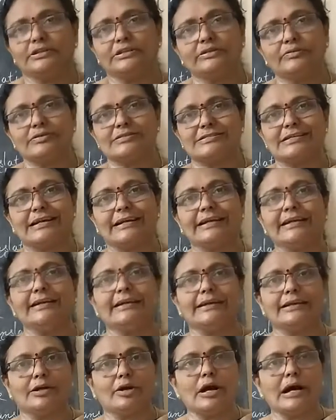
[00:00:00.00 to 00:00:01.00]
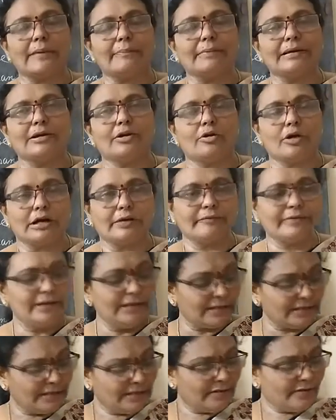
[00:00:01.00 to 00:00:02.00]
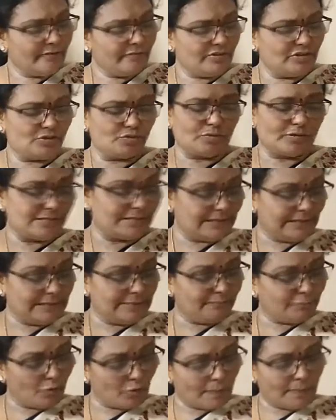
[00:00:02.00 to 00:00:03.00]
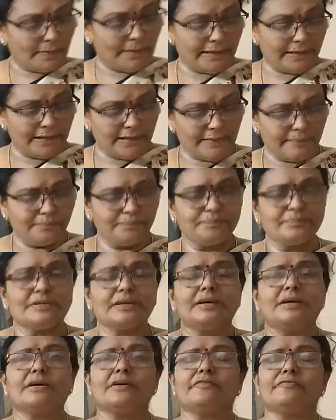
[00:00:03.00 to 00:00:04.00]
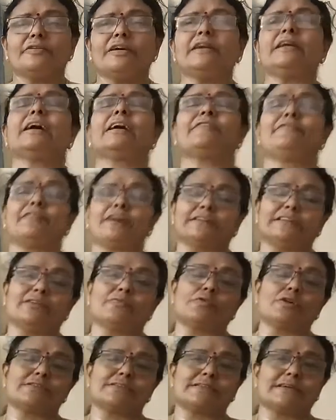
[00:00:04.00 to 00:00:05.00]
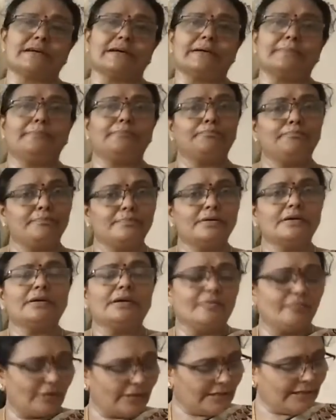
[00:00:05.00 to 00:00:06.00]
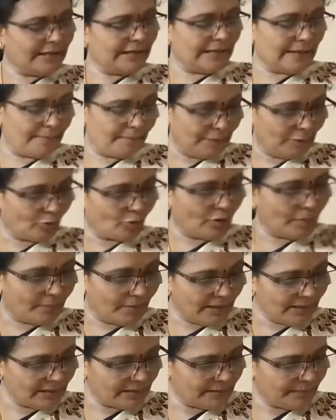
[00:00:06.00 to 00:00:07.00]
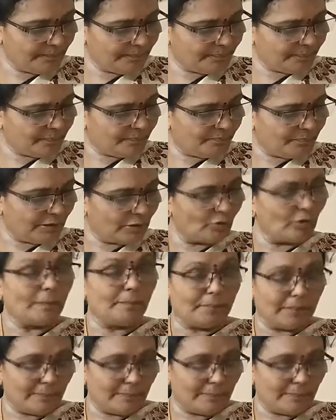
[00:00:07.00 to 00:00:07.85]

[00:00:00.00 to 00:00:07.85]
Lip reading: she was studying in Carmel Convent, which was in Port Blair, where her father was working in a petrol pump. Her